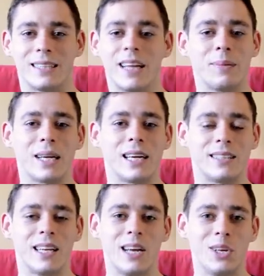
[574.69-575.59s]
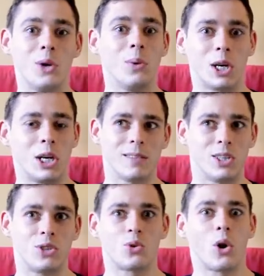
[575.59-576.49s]
It's not because you would
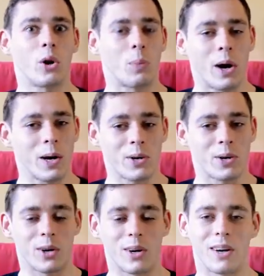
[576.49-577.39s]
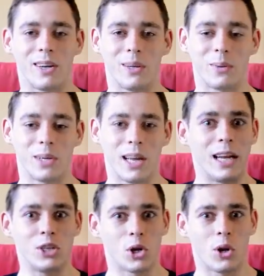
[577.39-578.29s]
destroy your partner, you would
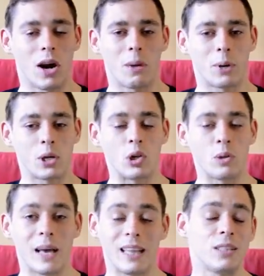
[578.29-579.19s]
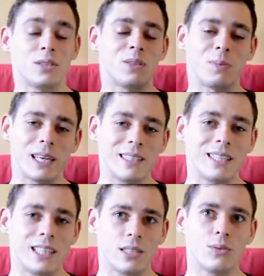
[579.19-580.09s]
injure your partner too badly, it's just because
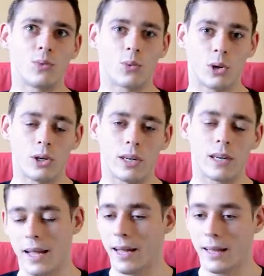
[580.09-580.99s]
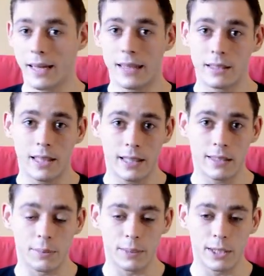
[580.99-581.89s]
it doesn't work. That's
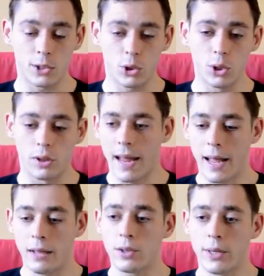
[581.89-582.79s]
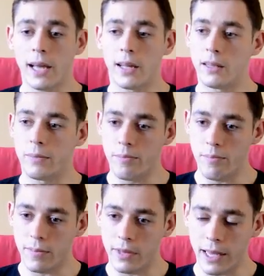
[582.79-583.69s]
simply the truth. And so yeah, the
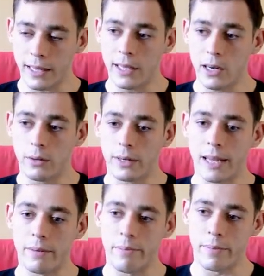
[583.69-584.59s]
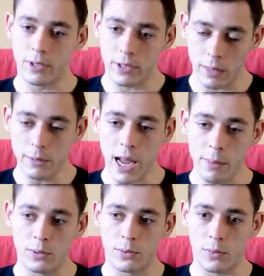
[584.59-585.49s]
Aikido can
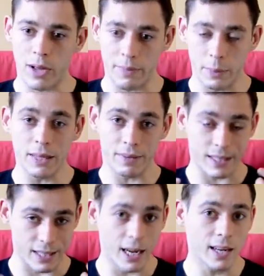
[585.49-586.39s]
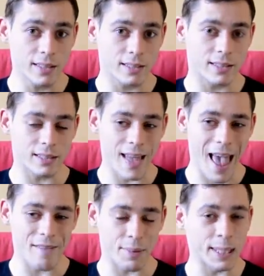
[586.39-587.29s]
sometimes, I believe it does,
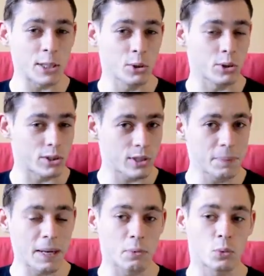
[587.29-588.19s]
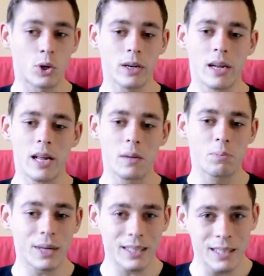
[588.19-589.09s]
have a potential to sometimes work,
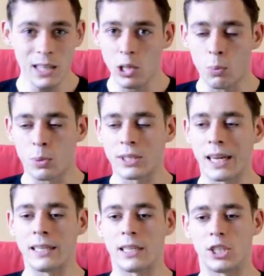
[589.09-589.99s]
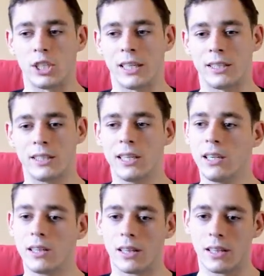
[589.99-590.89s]
but it's still low percentage. It's
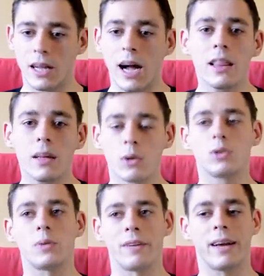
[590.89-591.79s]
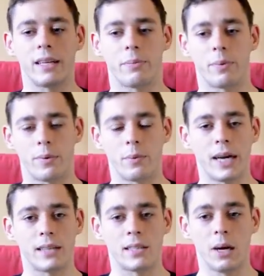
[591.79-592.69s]
still not the most effective
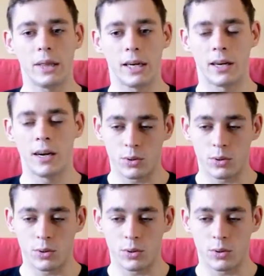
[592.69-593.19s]
practice out there.